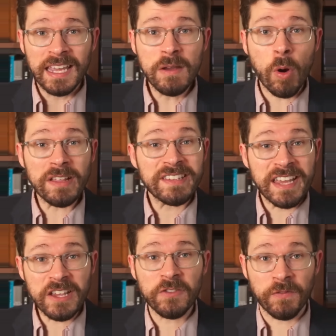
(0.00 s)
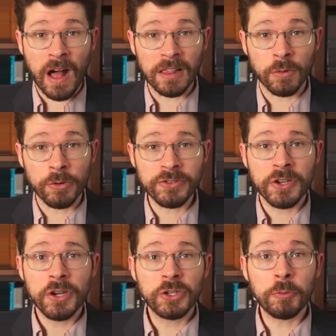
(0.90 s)
He wants his followers
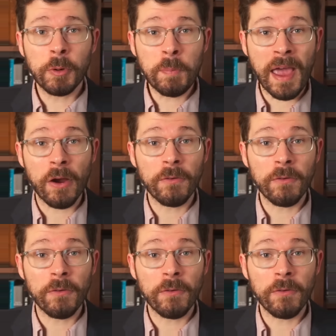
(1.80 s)
to prepare